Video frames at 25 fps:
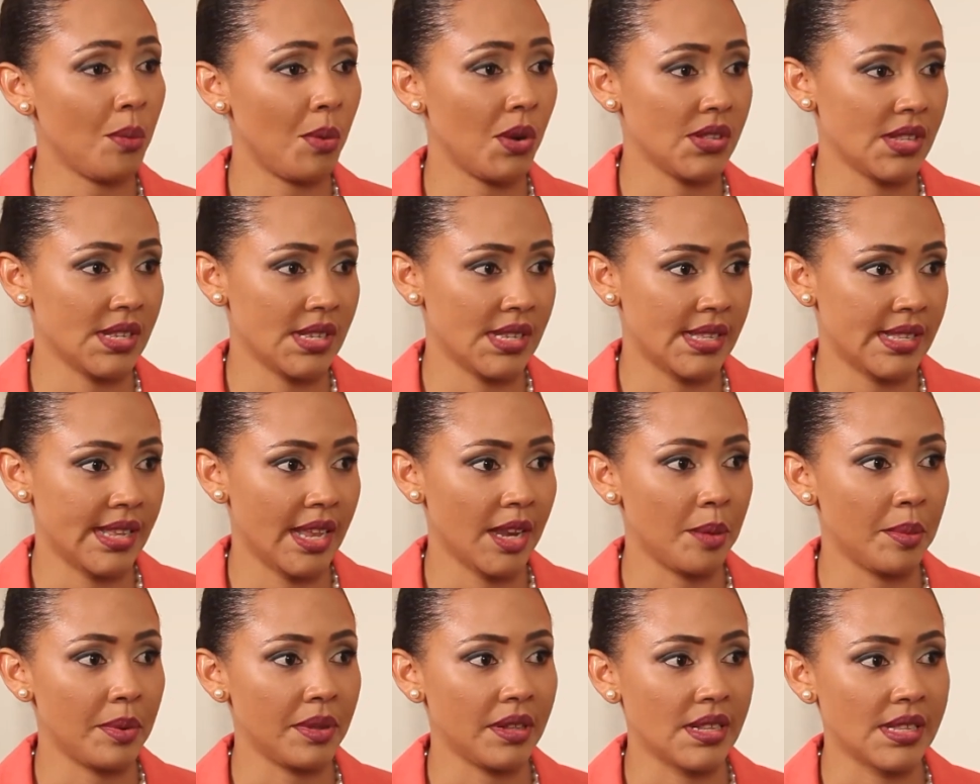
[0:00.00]
about
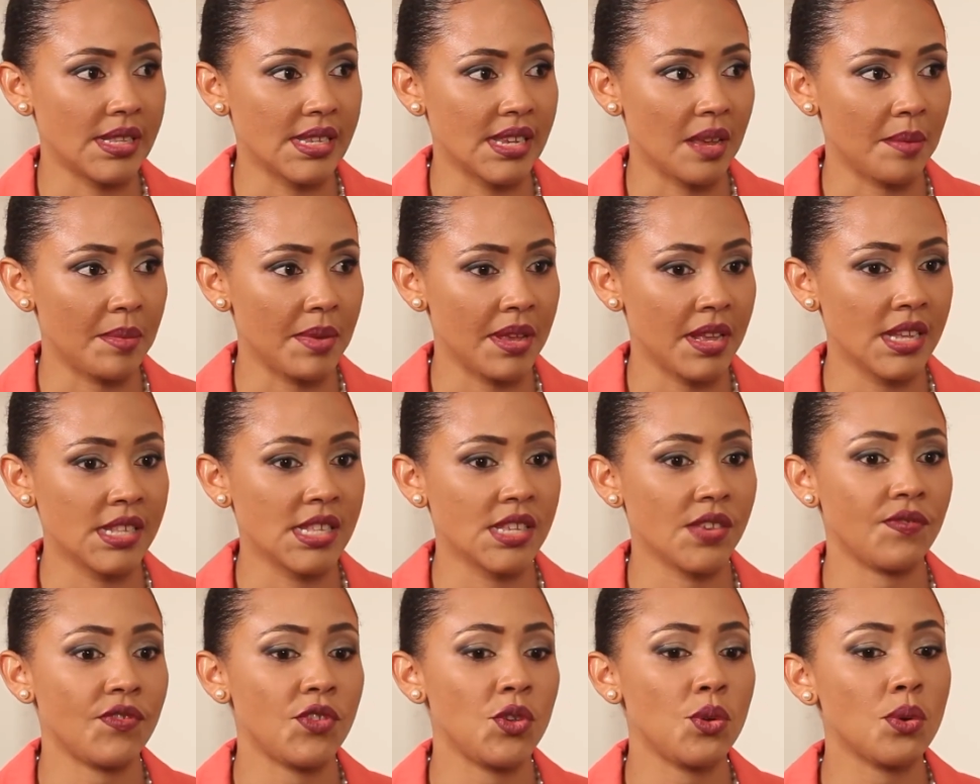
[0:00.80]
sustainability, because
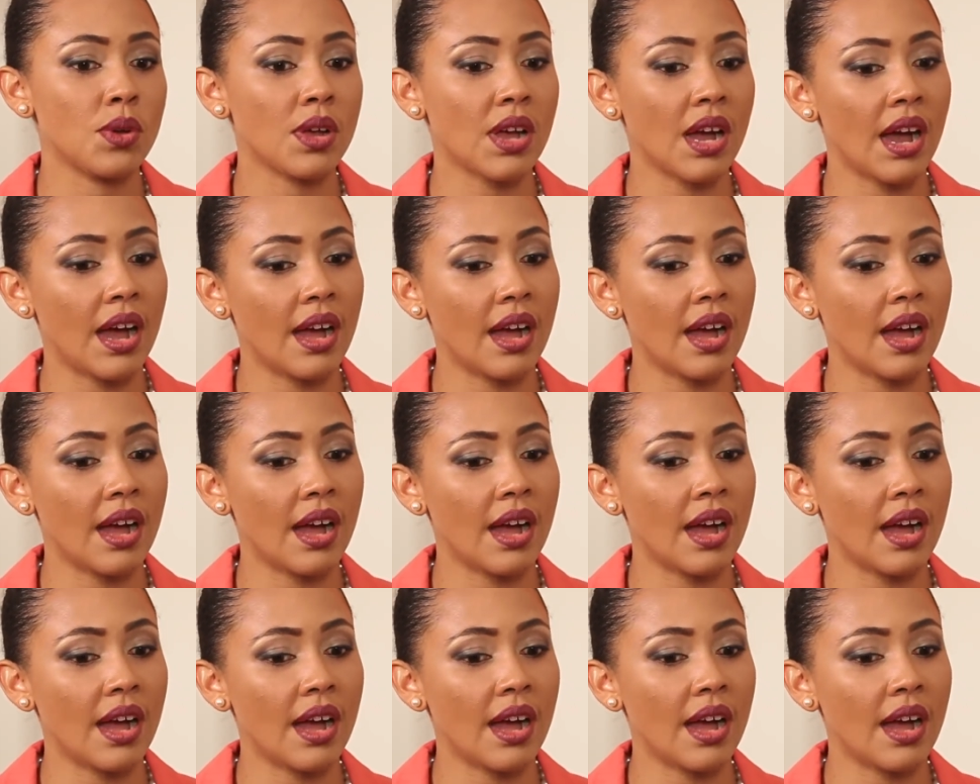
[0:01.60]
if you're